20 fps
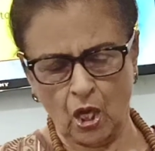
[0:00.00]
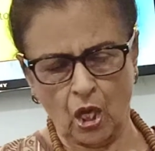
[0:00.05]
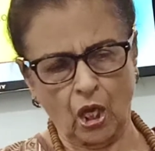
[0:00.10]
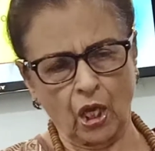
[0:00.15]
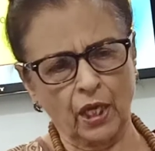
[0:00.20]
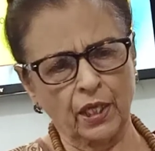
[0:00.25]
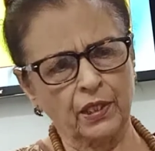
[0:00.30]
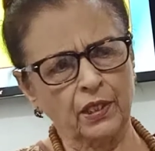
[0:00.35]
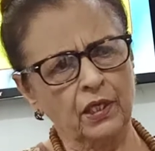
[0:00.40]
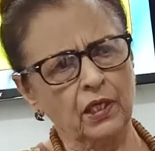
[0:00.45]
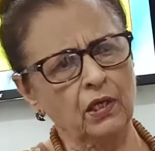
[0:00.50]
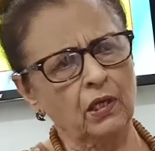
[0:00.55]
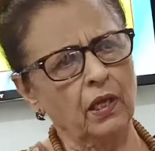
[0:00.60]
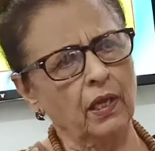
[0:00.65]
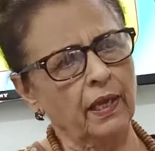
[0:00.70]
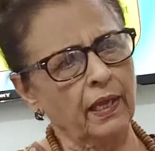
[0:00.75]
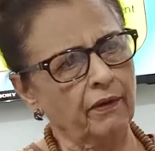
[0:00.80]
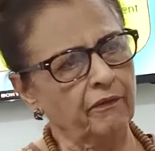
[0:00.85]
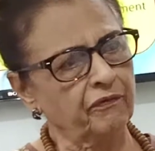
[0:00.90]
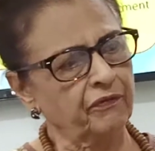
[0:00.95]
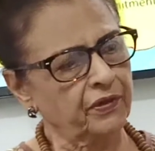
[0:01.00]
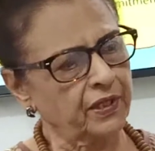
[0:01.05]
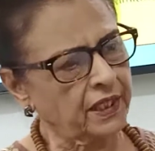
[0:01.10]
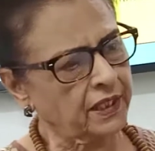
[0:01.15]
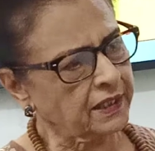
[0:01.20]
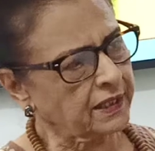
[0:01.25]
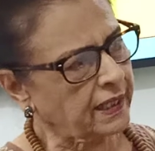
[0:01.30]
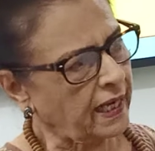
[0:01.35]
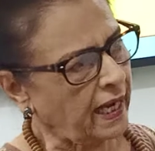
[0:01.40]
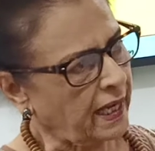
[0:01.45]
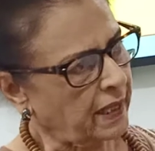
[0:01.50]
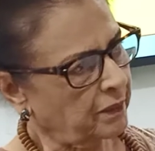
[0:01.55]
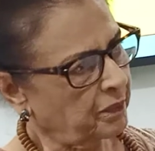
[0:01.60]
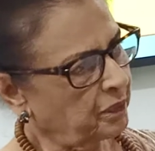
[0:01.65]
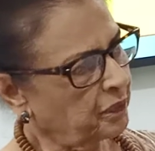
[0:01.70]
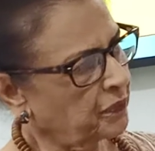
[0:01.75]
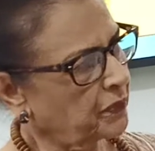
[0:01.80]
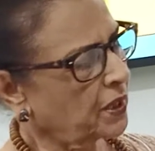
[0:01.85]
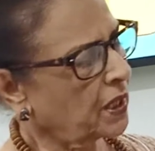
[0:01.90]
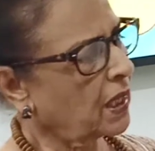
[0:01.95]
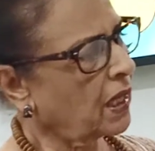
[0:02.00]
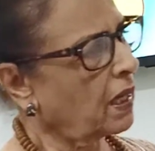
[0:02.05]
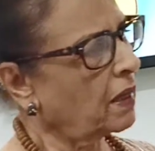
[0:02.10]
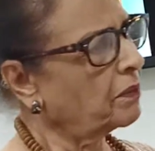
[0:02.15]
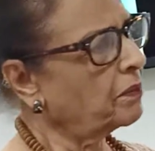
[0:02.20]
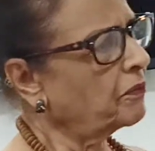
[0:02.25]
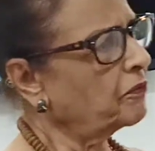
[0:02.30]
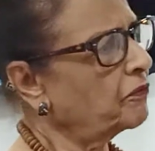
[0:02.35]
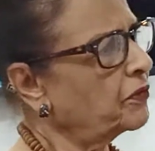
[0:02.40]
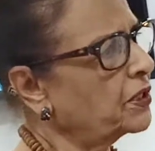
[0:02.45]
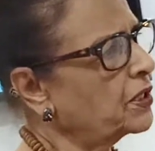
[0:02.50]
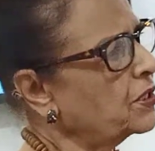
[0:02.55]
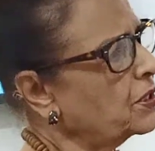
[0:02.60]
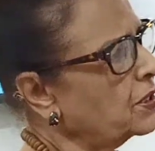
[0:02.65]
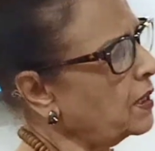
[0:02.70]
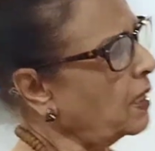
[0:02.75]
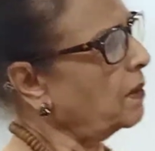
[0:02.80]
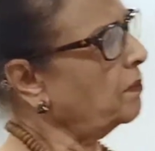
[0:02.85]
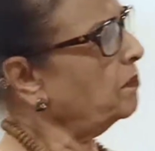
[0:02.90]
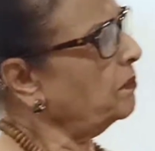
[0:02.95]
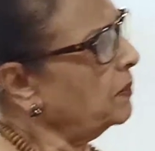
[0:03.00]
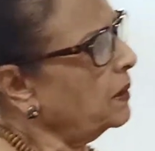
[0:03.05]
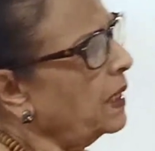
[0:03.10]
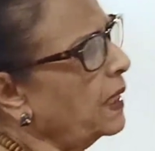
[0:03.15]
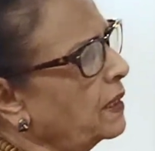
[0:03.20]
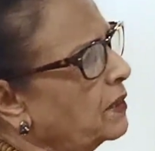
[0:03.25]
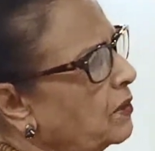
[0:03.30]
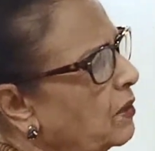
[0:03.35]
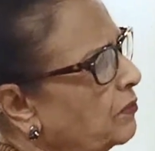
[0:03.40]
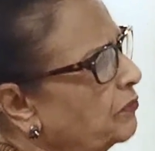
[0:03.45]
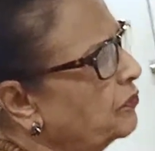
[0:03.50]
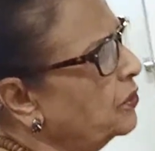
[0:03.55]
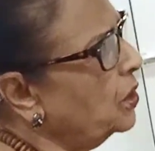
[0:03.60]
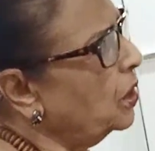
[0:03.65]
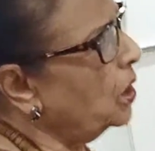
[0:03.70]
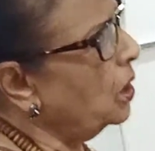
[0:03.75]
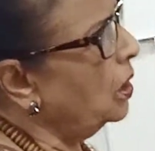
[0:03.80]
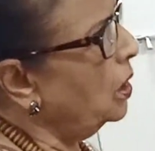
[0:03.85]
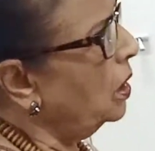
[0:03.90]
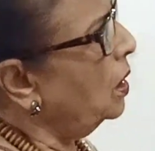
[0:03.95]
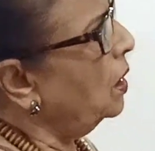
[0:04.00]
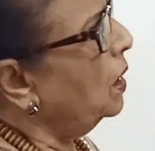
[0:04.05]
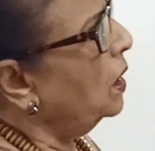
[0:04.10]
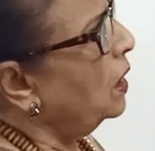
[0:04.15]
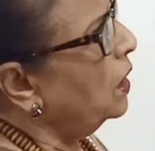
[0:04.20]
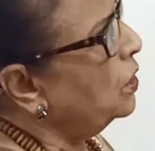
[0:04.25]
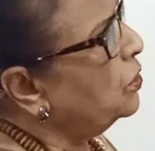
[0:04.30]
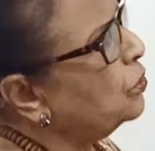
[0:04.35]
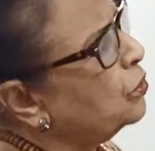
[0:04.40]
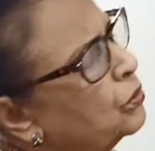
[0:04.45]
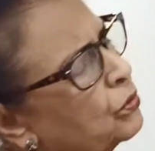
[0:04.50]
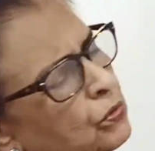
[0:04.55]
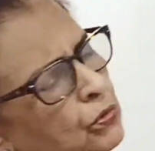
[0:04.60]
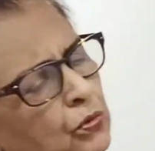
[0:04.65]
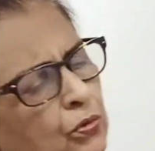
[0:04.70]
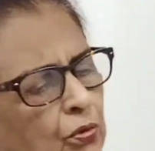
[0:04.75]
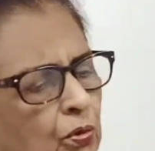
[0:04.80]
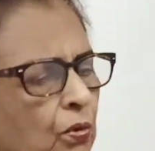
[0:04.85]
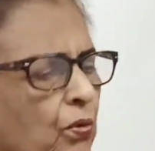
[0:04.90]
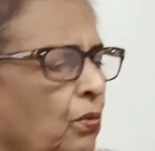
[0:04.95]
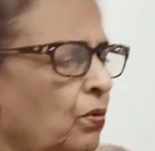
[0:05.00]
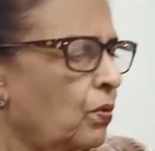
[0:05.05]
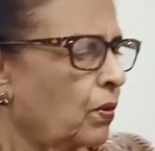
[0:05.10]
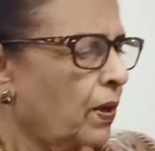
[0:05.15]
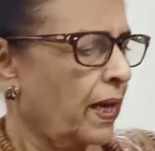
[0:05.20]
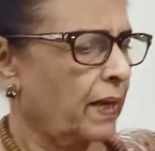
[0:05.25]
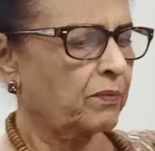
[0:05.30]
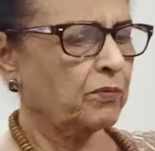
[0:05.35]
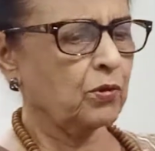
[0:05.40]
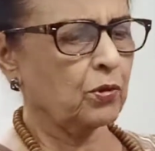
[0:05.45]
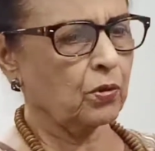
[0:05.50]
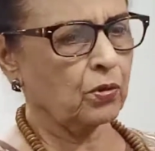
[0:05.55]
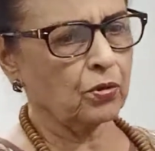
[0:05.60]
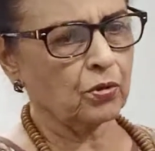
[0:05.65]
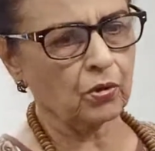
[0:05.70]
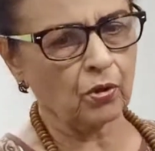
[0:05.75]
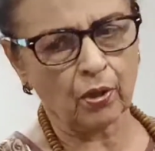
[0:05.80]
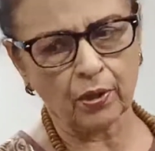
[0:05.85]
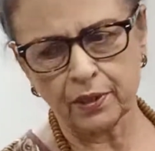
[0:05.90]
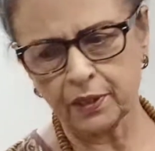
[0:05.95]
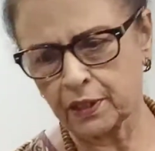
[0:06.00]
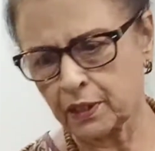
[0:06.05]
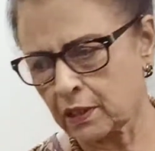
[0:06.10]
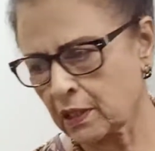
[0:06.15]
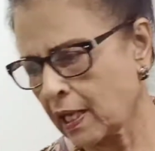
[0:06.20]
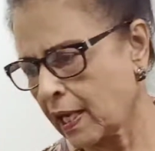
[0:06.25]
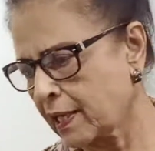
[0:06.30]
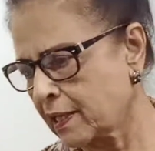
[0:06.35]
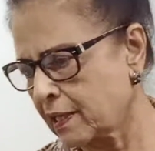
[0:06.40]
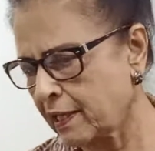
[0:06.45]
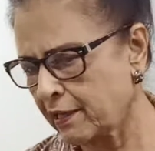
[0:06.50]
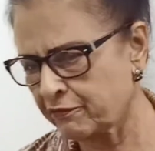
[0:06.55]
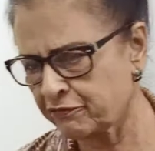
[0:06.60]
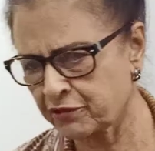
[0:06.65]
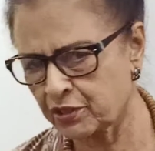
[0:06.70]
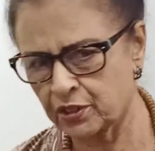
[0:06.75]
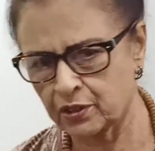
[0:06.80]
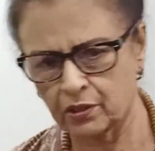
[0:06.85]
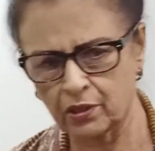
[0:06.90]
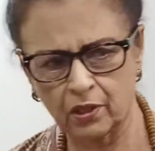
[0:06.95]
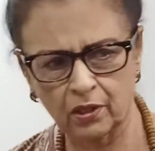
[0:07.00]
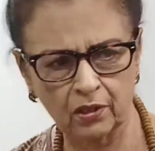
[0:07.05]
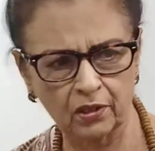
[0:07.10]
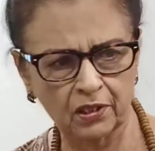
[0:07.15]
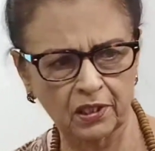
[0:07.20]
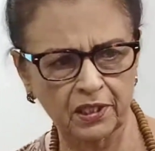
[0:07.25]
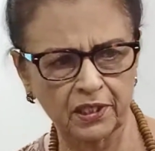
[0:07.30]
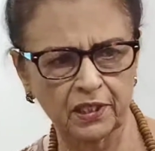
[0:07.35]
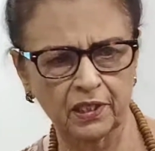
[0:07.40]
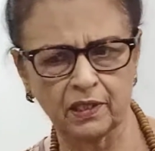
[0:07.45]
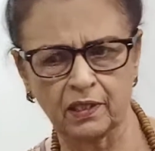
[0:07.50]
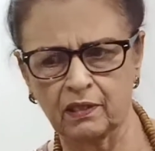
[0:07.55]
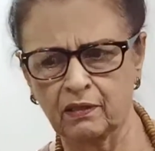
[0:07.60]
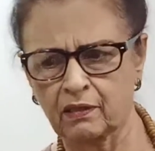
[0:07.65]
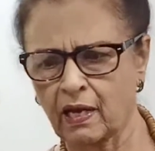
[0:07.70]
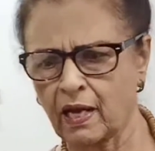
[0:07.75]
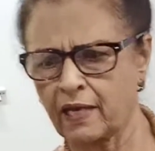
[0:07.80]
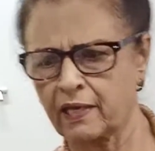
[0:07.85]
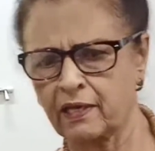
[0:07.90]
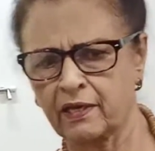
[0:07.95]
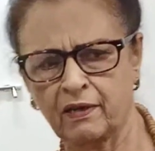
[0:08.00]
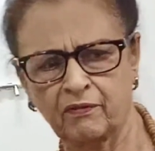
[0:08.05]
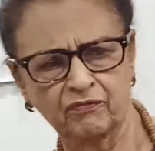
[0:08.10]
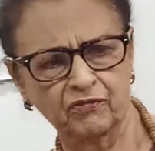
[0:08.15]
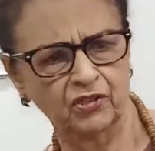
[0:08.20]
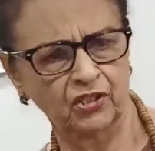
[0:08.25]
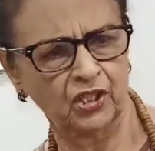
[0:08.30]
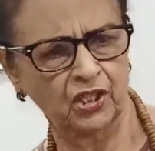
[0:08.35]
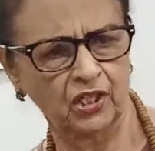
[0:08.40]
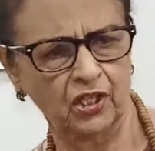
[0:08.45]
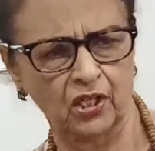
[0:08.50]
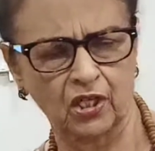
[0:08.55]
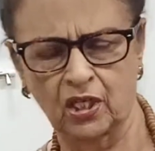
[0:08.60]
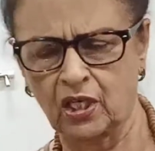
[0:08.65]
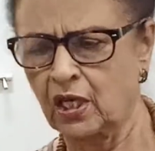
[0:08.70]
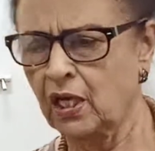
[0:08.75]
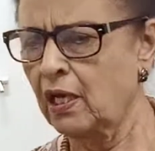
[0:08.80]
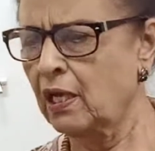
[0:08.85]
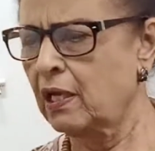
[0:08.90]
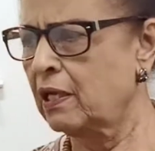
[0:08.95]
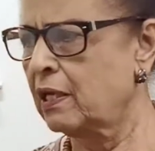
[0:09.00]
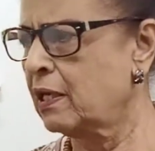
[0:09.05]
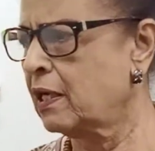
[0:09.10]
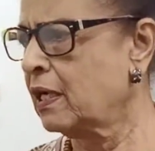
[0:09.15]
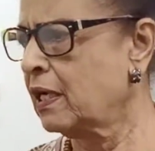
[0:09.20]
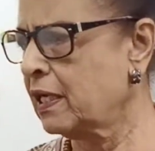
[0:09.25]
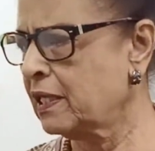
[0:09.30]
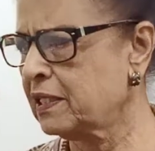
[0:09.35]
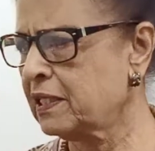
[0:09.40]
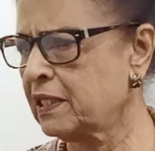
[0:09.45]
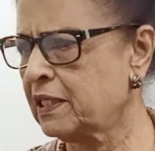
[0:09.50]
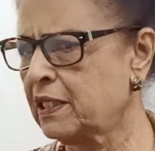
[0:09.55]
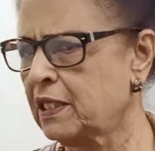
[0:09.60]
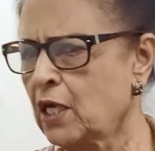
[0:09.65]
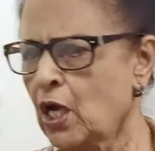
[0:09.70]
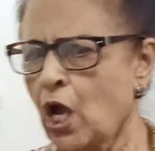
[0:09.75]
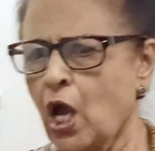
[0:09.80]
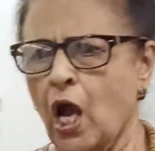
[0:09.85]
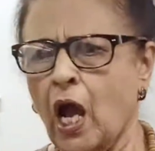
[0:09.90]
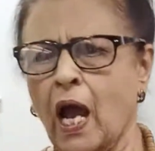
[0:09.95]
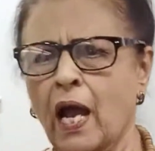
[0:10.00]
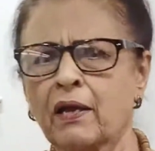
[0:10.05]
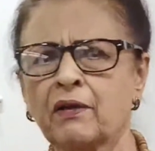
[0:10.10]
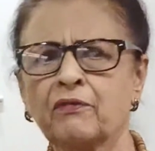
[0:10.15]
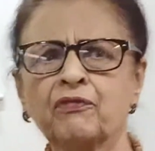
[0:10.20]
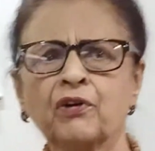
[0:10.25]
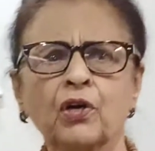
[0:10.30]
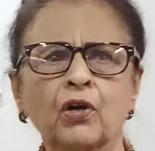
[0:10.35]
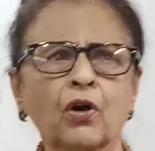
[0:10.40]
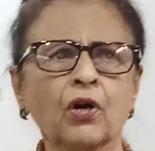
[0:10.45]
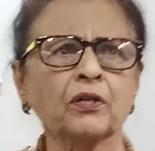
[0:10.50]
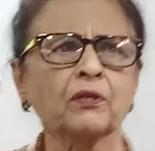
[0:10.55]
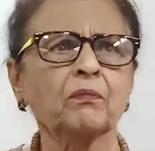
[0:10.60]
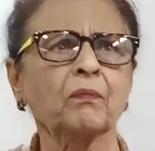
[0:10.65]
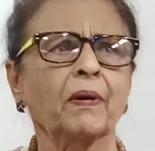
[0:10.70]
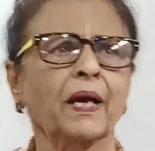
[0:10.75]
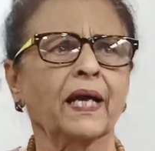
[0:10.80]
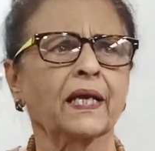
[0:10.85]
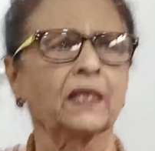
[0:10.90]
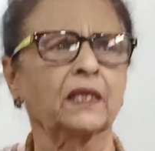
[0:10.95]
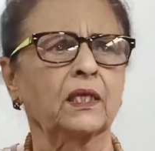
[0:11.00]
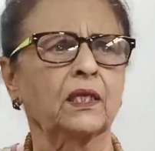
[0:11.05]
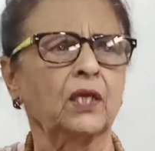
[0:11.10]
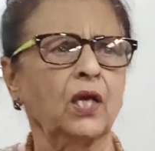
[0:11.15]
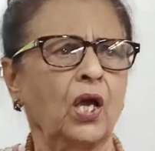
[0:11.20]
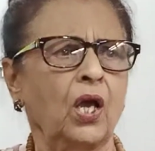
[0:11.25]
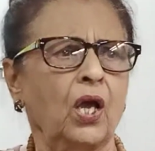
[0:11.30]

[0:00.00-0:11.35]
and he'll every time come with some kind of a excuse. Oh, I'm so sorry, I left early, I left in a hurry, I forgot my